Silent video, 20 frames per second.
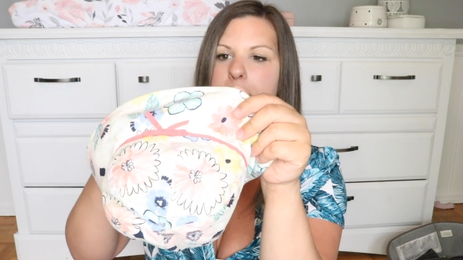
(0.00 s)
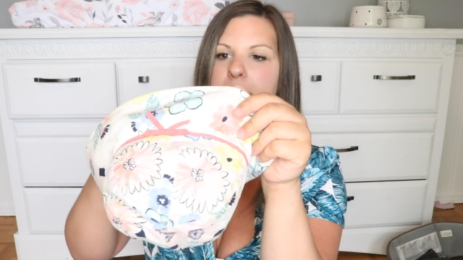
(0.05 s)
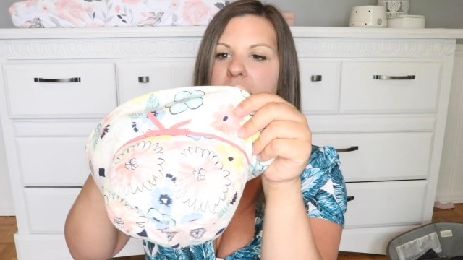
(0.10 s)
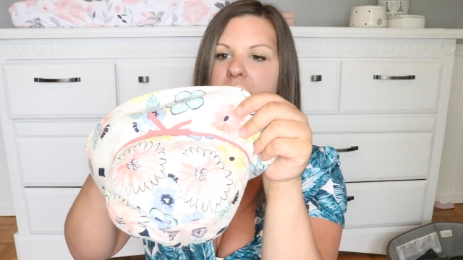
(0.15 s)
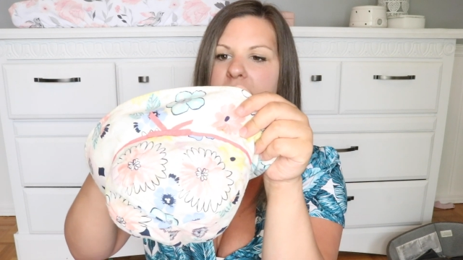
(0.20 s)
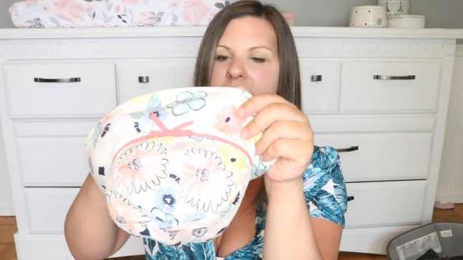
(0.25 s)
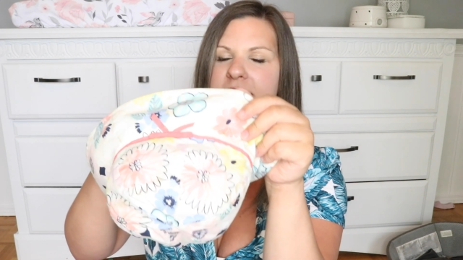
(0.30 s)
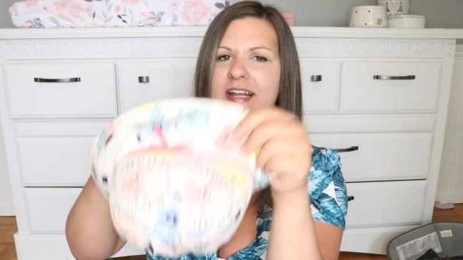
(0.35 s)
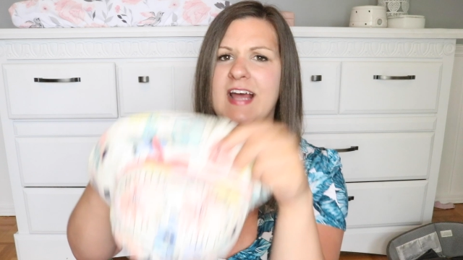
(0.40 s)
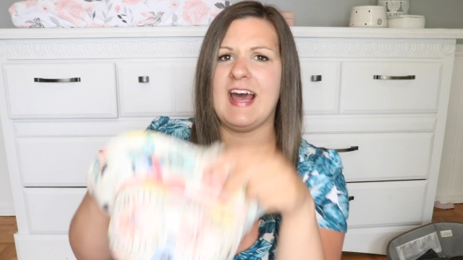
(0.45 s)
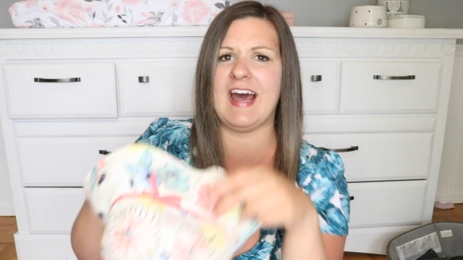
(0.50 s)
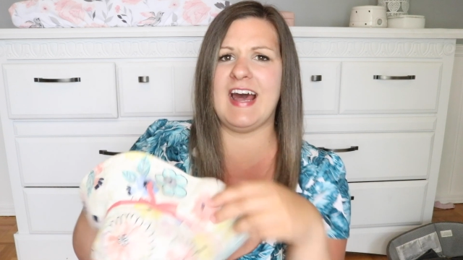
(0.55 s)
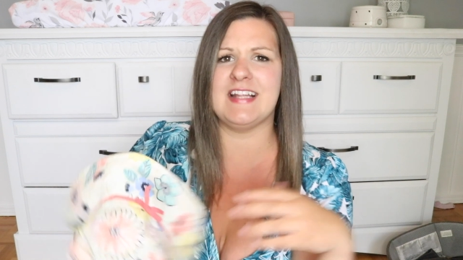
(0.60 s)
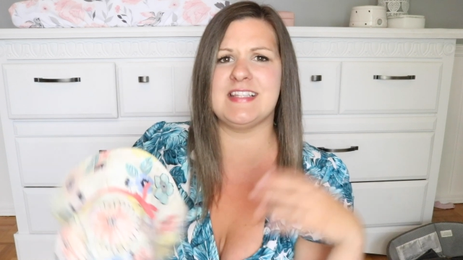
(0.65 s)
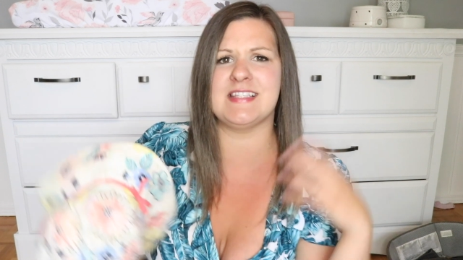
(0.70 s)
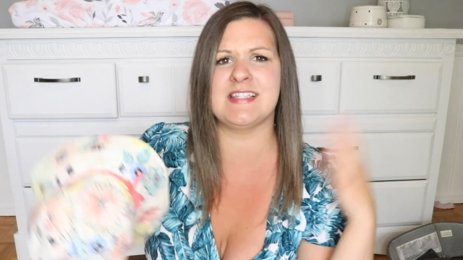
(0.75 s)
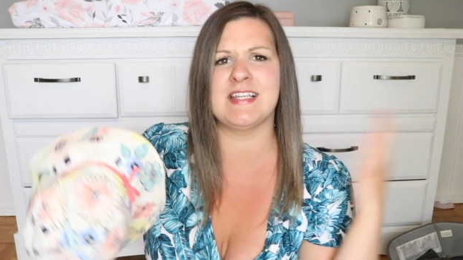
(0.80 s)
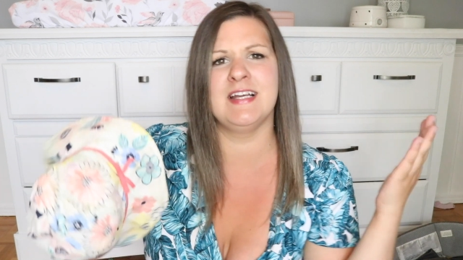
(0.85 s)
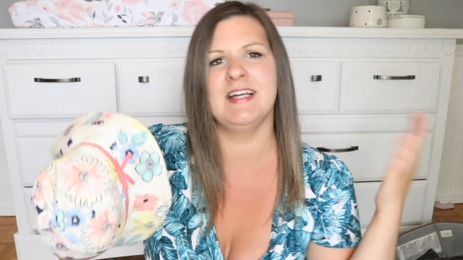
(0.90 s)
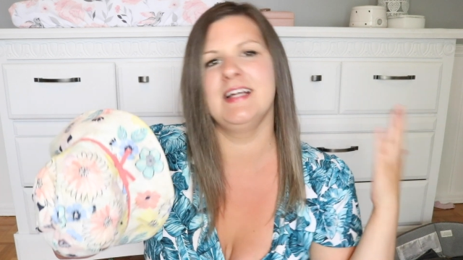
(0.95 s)
bucket
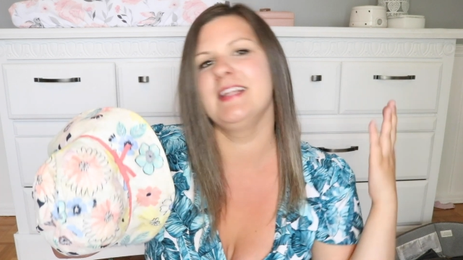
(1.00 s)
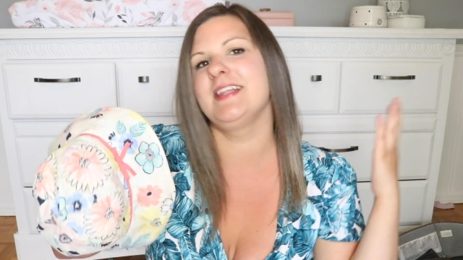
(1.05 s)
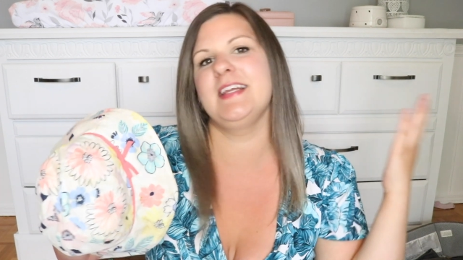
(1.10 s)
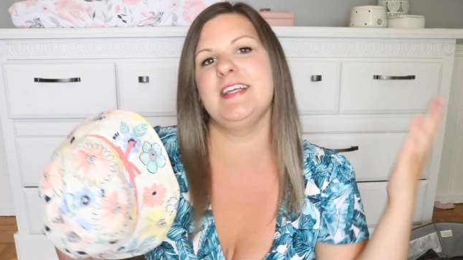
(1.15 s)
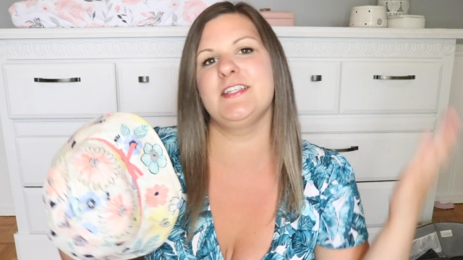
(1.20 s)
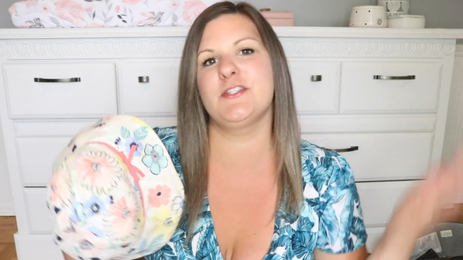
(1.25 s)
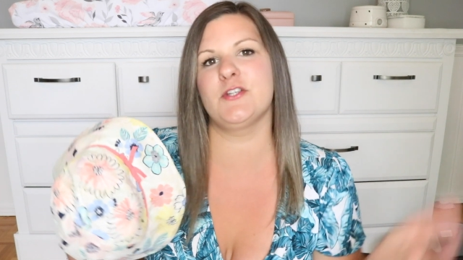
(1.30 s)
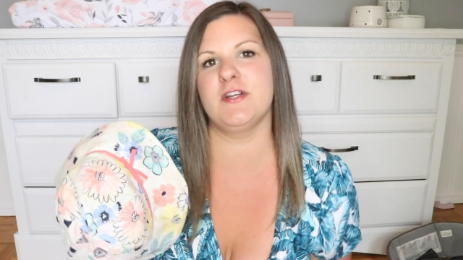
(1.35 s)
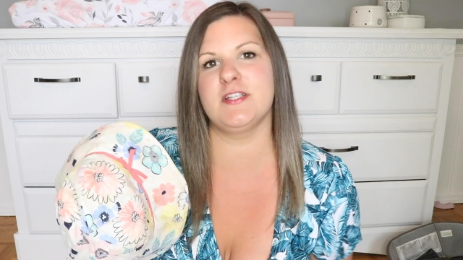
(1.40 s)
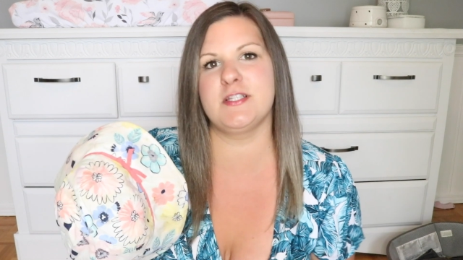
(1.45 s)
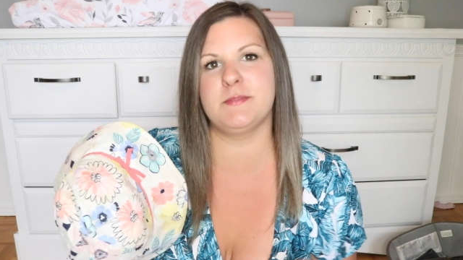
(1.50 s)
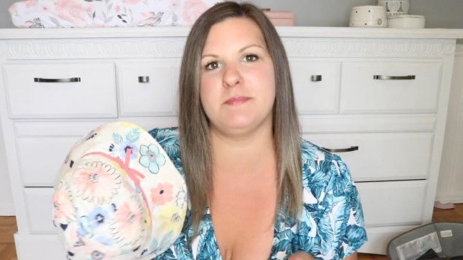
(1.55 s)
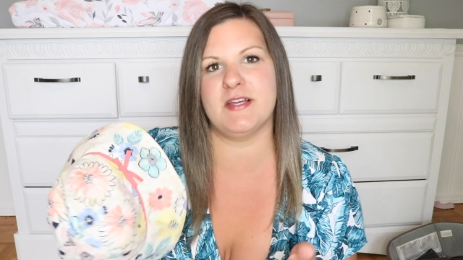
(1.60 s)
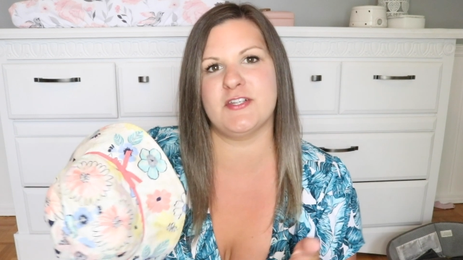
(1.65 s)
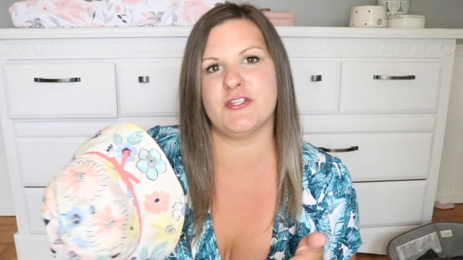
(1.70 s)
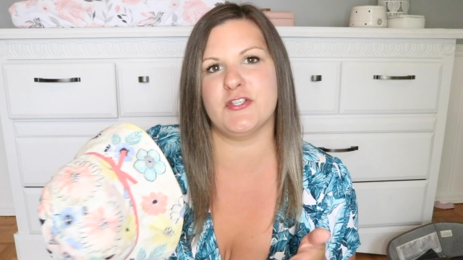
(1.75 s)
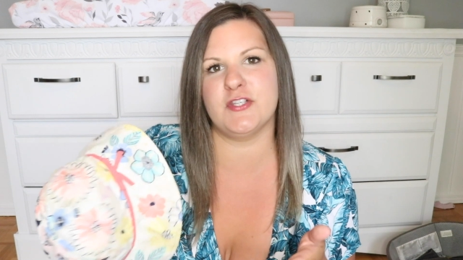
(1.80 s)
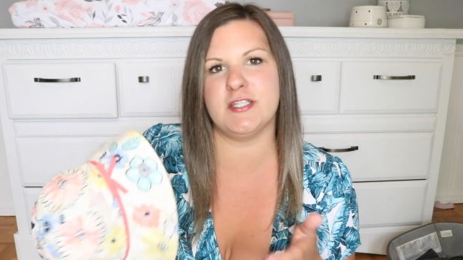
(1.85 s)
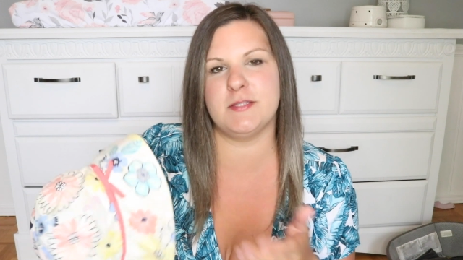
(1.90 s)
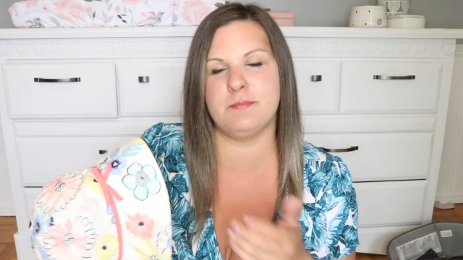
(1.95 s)
hats. These are
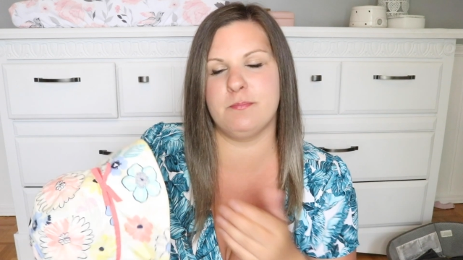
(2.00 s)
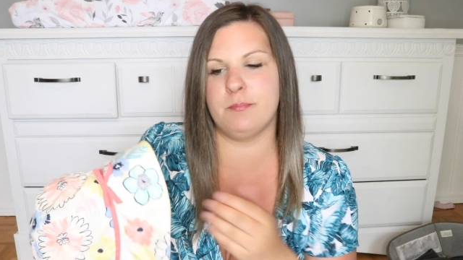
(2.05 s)
especially